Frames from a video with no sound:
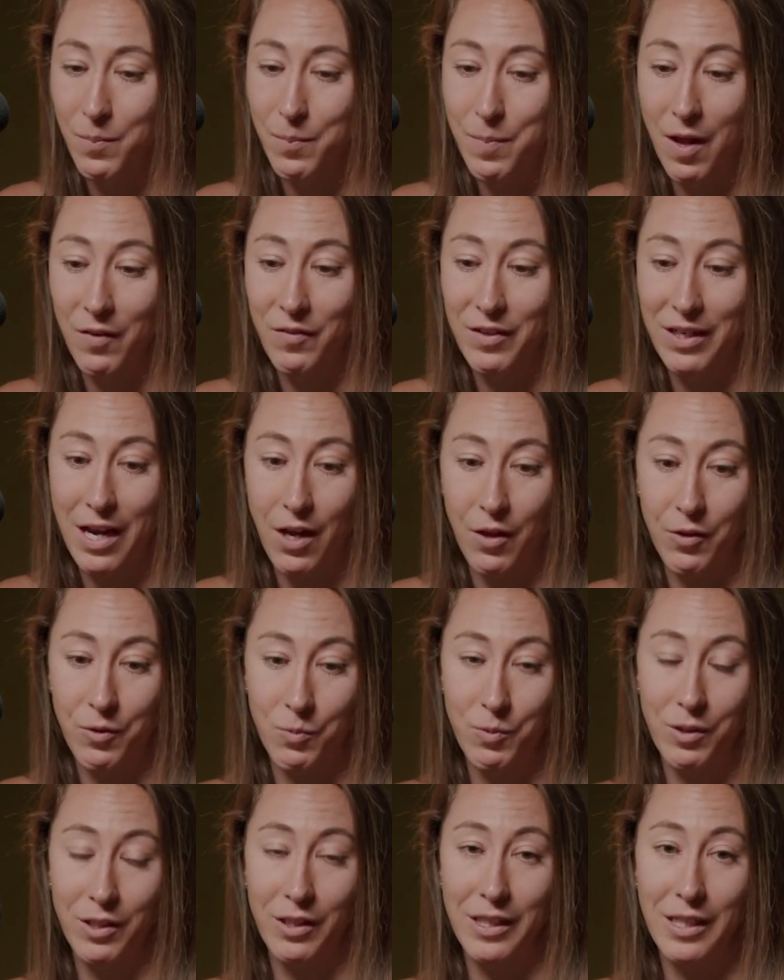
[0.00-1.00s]
pelvic health
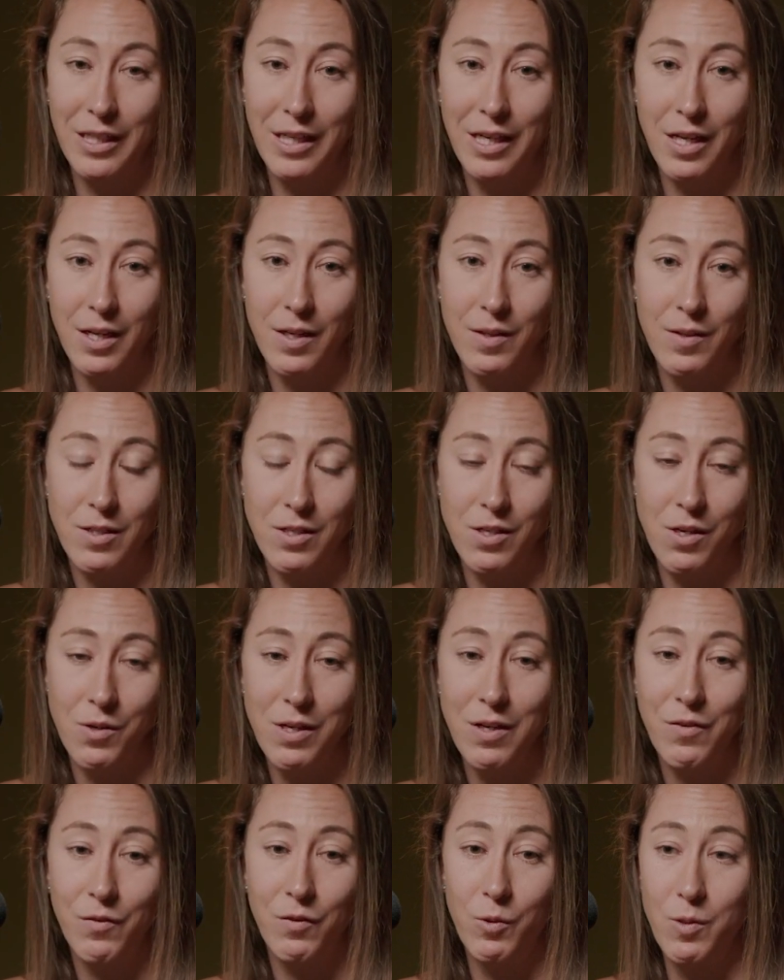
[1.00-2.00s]
really,
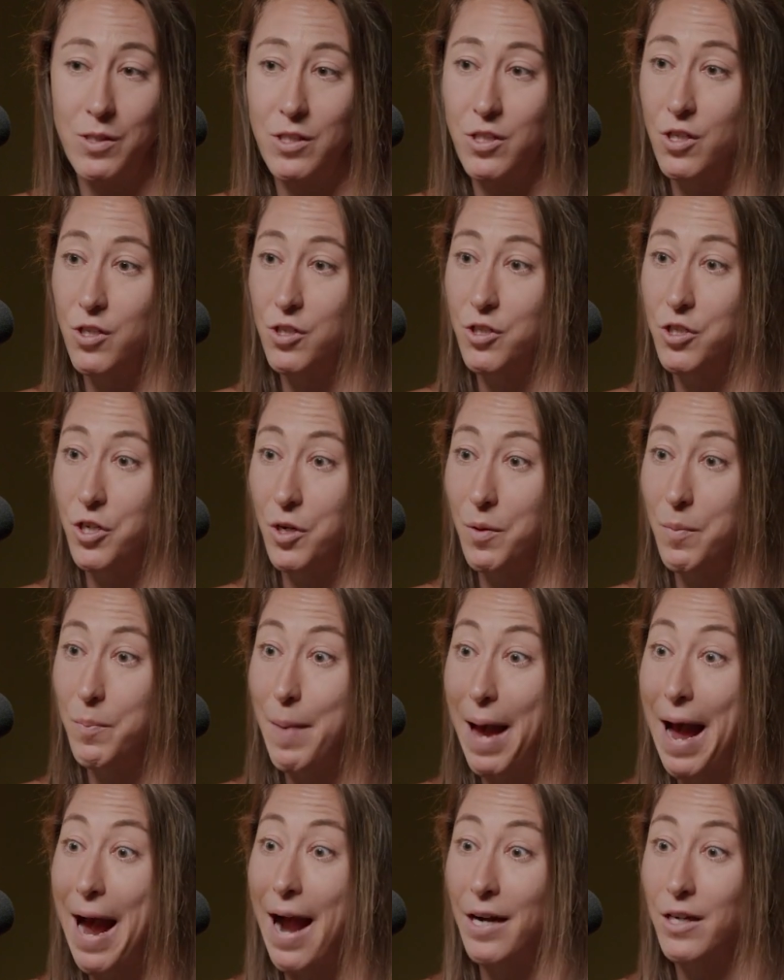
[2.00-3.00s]
influences your
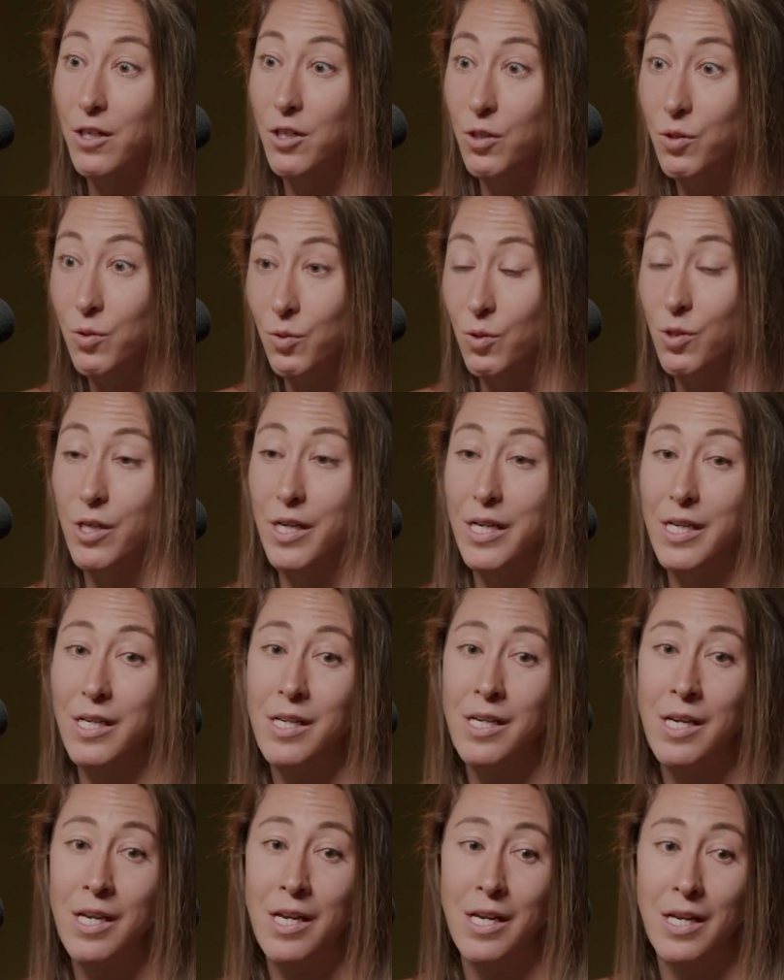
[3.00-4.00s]
back, your
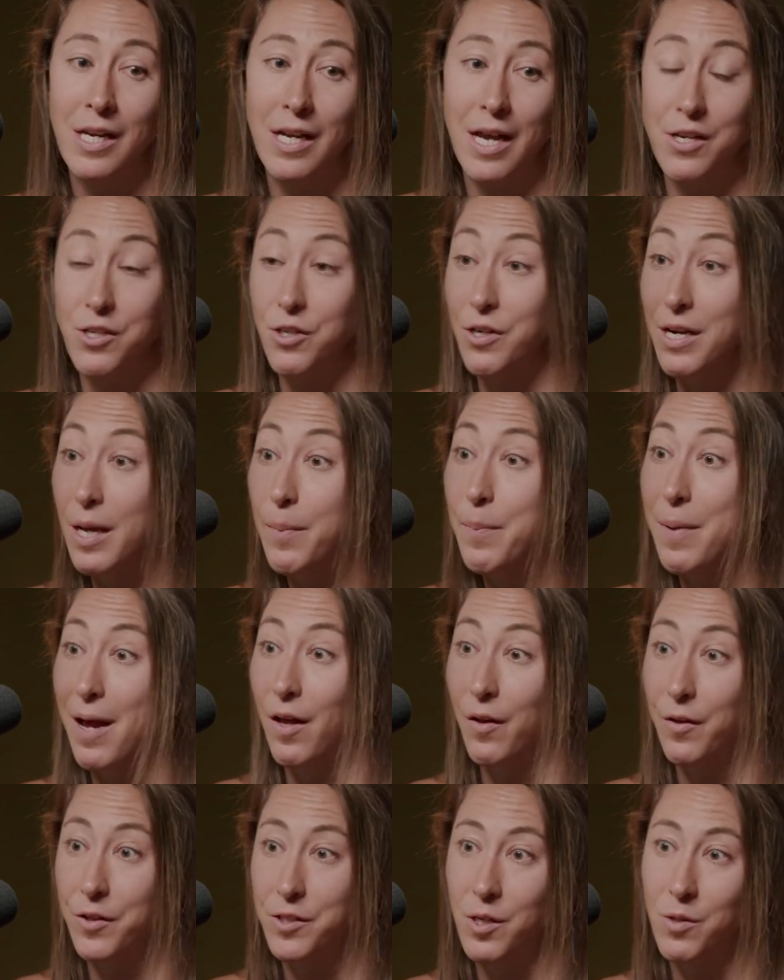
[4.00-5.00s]
groin, and your hip
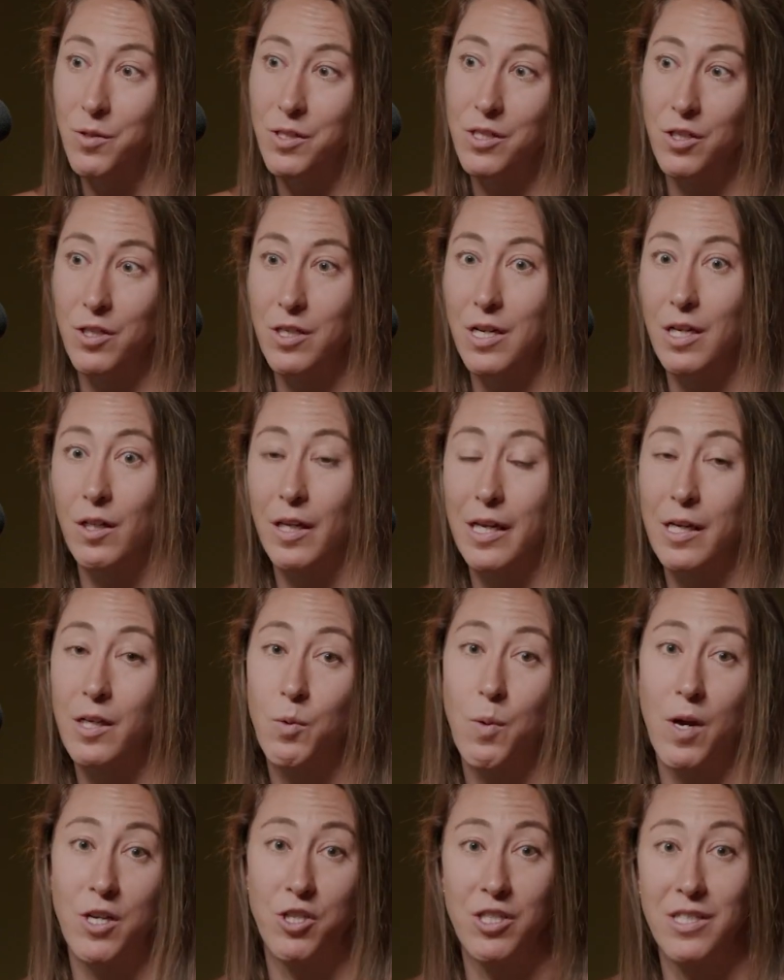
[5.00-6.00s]
health. So these are like
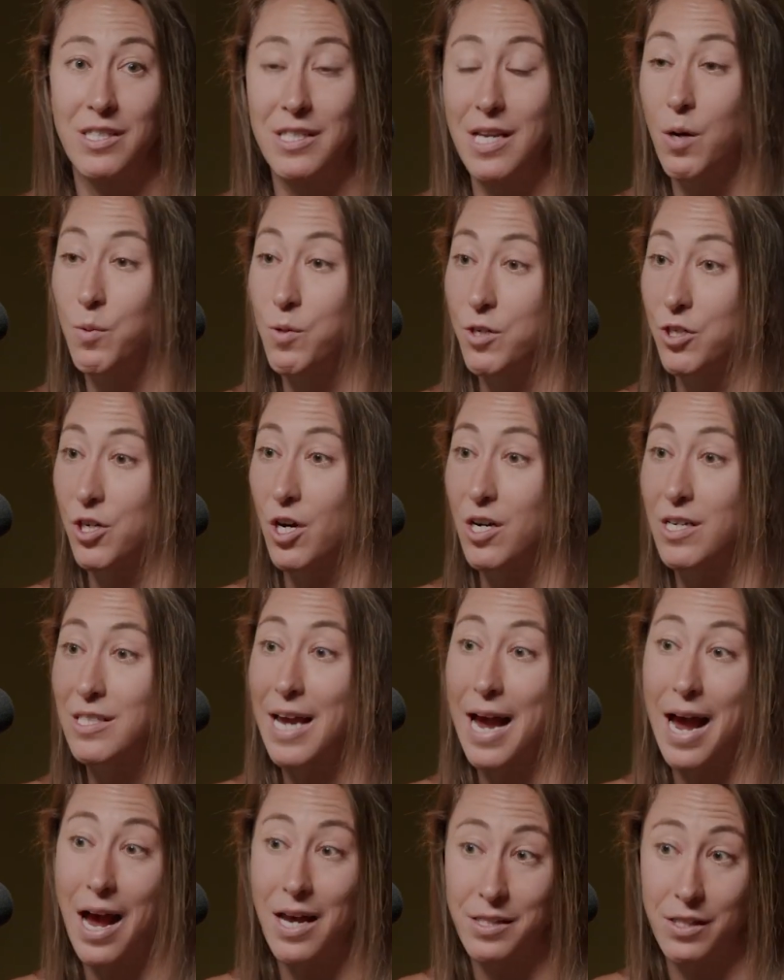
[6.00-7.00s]
questions now we're starting
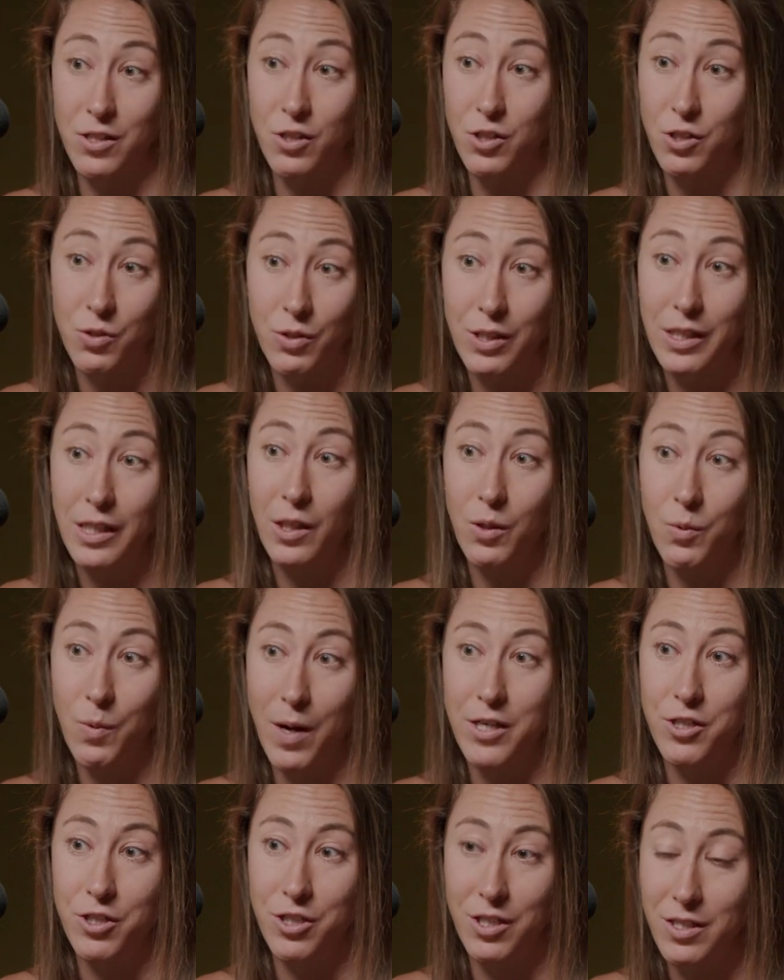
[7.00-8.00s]
to ask as screening
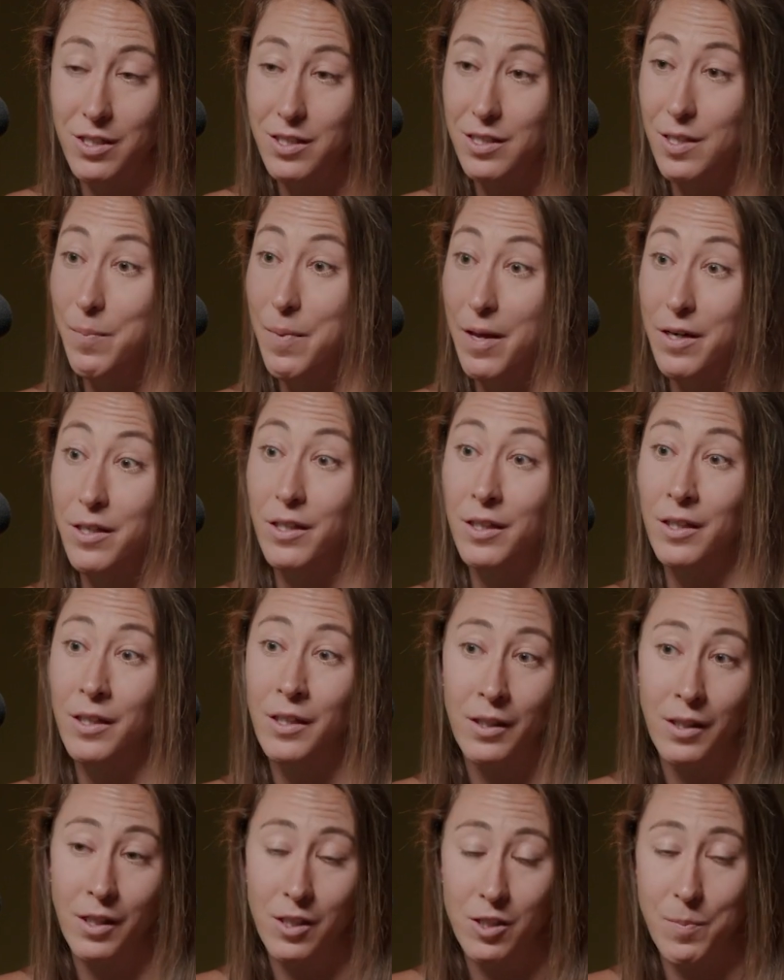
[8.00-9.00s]
questions to better
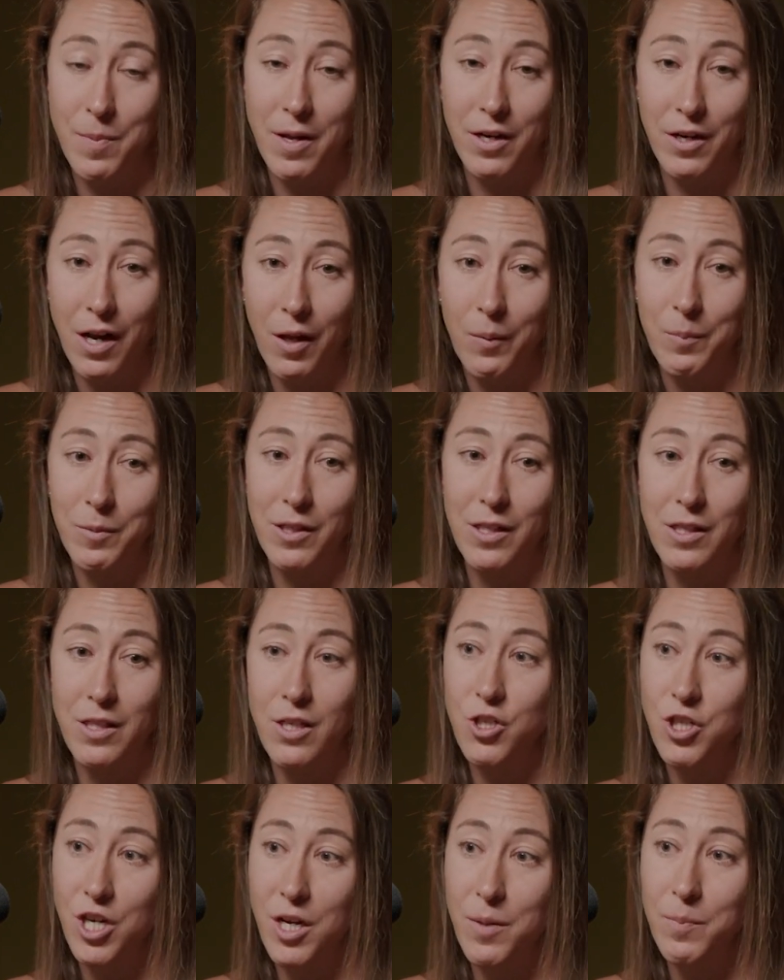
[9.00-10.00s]
help you in the
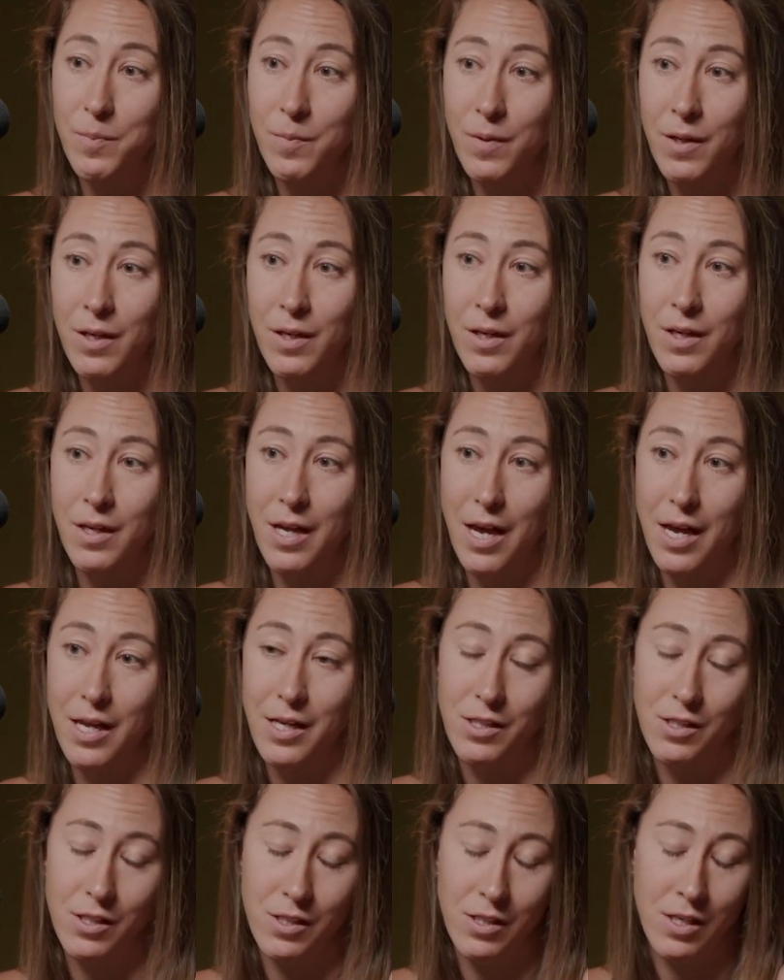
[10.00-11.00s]
gym.
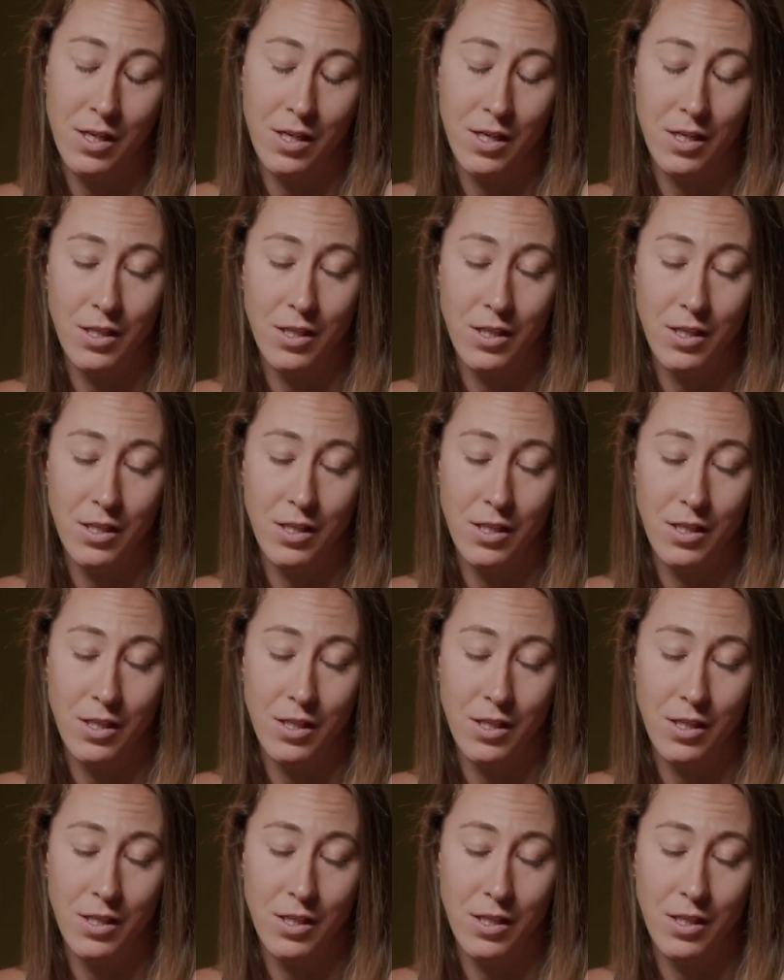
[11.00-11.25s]
And